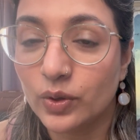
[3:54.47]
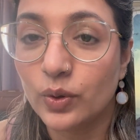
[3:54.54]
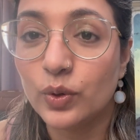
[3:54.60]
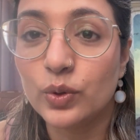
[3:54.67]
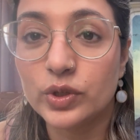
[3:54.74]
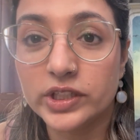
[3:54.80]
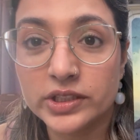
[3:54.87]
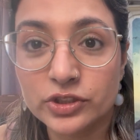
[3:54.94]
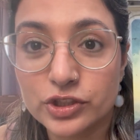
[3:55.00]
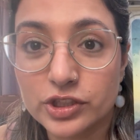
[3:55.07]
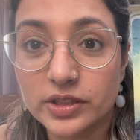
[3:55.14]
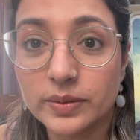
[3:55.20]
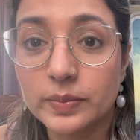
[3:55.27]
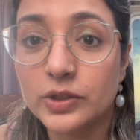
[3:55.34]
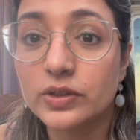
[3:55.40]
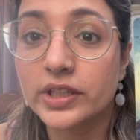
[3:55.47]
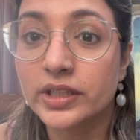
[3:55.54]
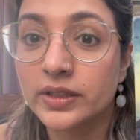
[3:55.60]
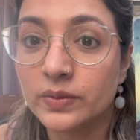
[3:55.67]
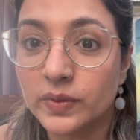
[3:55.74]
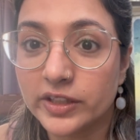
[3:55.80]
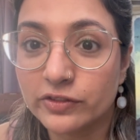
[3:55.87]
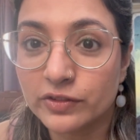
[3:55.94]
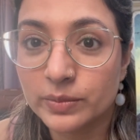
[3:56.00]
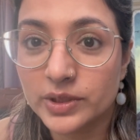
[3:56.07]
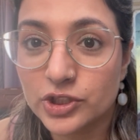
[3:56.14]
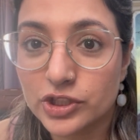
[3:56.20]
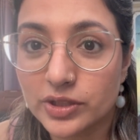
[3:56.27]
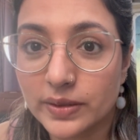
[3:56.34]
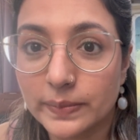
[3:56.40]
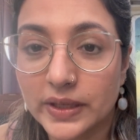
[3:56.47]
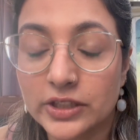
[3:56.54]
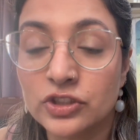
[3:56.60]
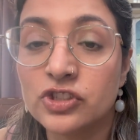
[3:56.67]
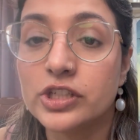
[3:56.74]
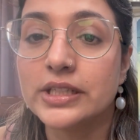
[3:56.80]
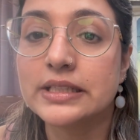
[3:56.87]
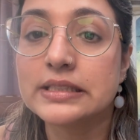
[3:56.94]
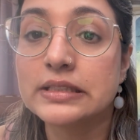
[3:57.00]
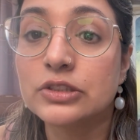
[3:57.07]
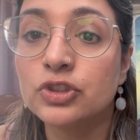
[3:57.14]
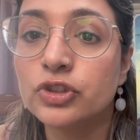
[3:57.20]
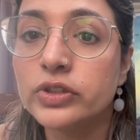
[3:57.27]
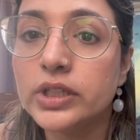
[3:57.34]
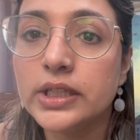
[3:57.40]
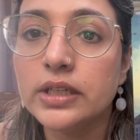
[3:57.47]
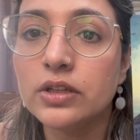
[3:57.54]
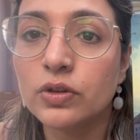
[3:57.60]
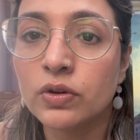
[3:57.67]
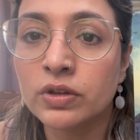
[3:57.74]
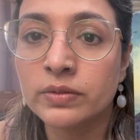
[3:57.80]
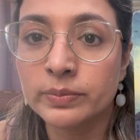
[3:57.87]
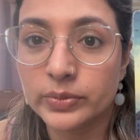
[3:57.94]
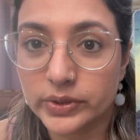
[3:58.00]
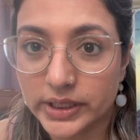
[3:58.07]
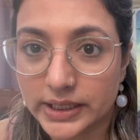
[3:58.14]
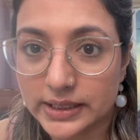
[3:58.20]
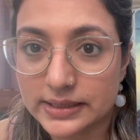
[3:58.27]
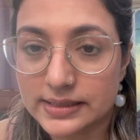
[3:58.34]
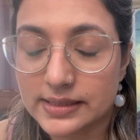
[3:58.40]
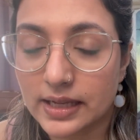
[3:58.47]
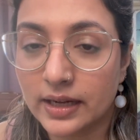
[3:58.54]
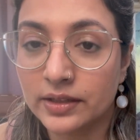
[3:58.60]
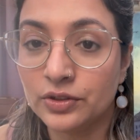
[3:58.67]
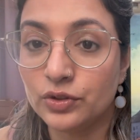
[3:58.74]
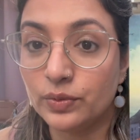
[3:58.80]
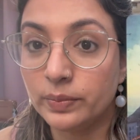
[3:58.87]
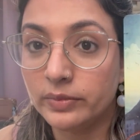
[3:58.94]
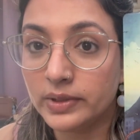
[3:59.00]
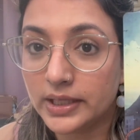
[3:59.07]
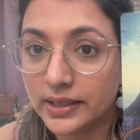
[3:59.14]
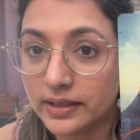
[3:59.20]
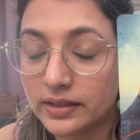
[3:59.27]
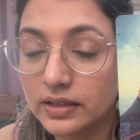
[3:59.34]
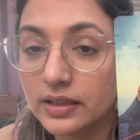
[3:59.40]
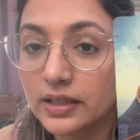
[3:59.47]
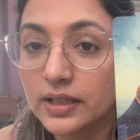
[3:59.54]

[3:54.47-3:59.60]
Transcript: holding a ship, looking away from the ship, and she has 3 long braids. And to me,